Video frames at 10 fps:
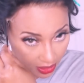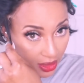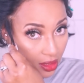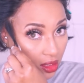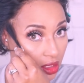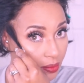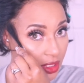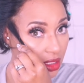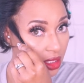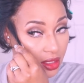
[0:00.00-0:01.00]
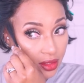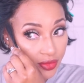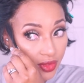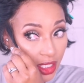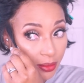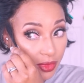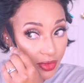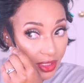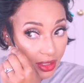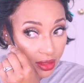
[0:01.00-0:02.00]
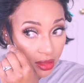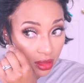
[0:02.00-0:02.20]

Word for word: ahead and clip this ear flap over here